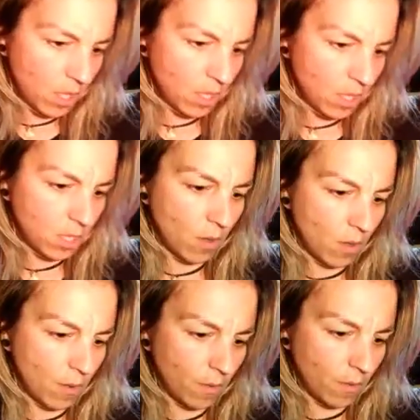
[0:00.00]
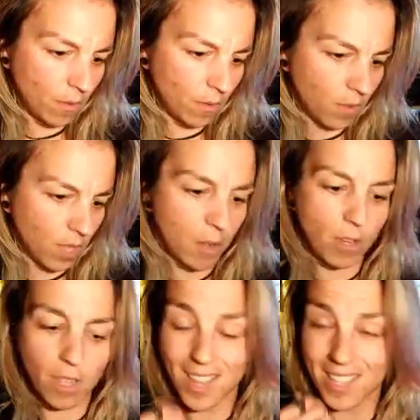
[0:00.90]
So think about your
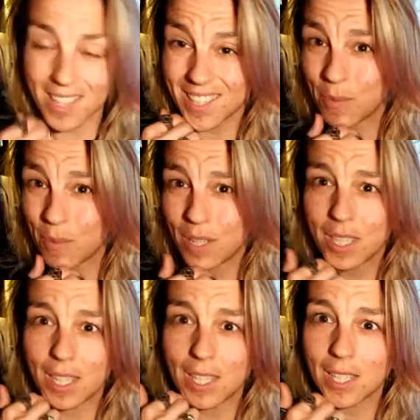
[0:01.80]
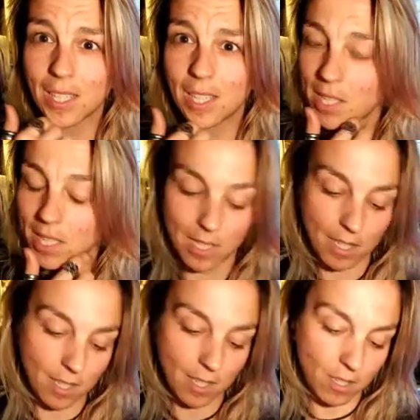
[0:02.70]
thoughts and your words. It's Libra season,
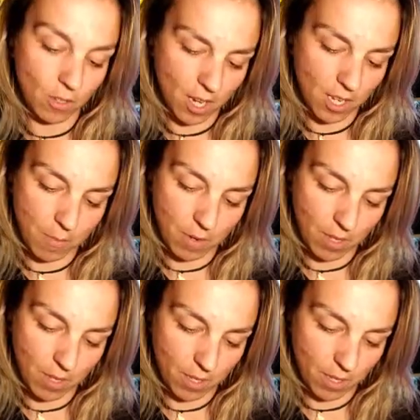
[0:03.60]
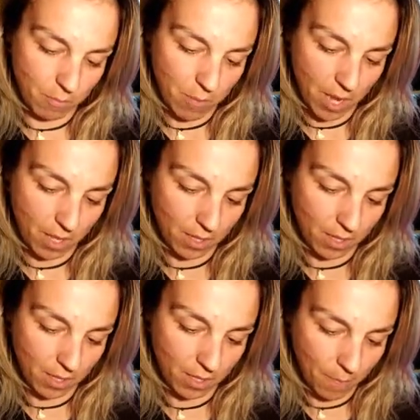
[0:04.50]
so try and keep it a little in balance.
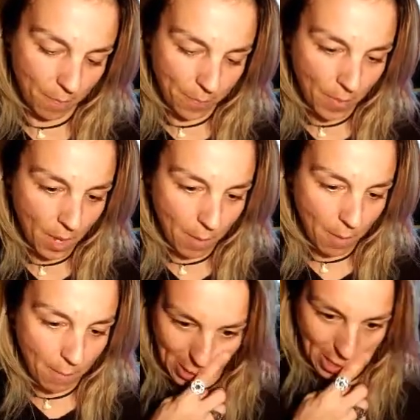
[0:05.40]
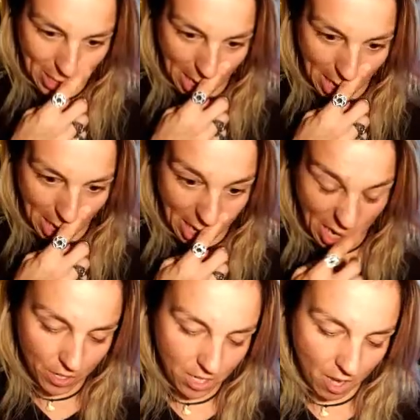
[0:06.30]
Make sure you check in with
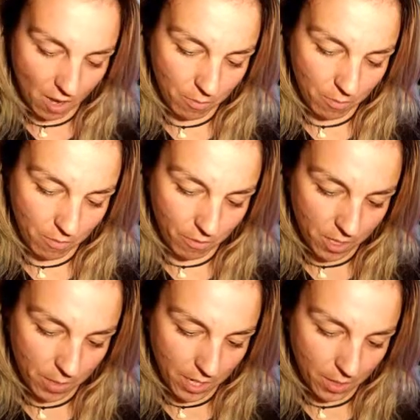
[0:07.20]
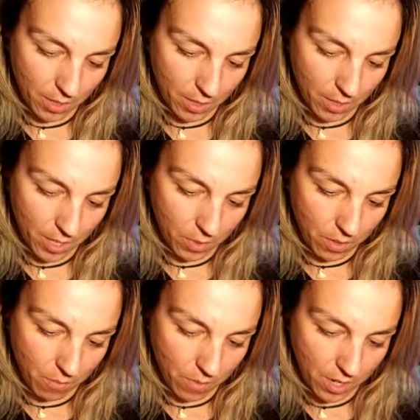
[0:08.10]
yourself before you speak out loud. We don't
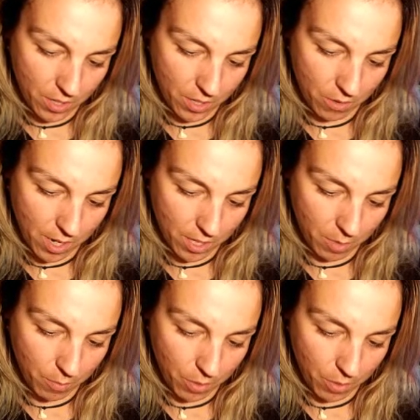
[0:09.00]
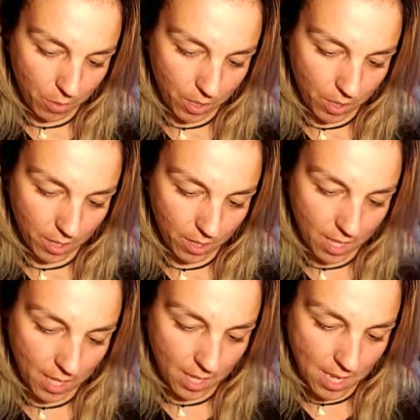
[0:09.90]
want to actually put out the
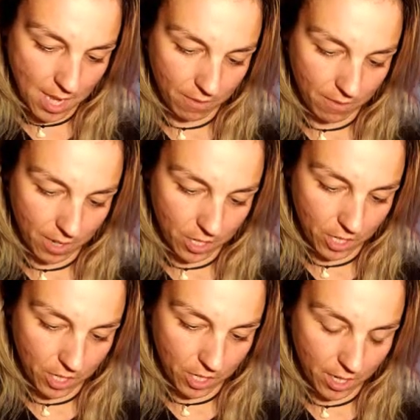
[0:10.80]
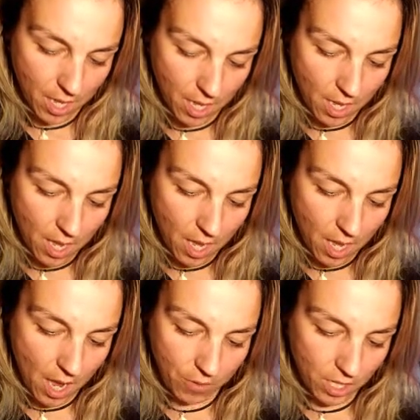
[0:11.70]
negative energy. I was
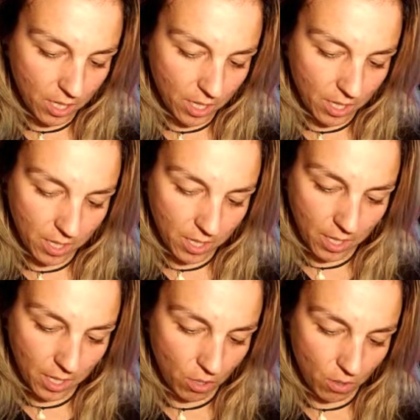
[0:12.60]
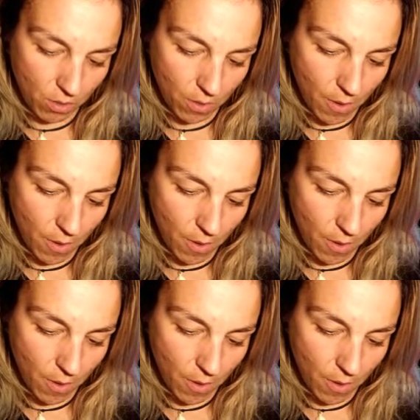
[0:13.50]
just listening to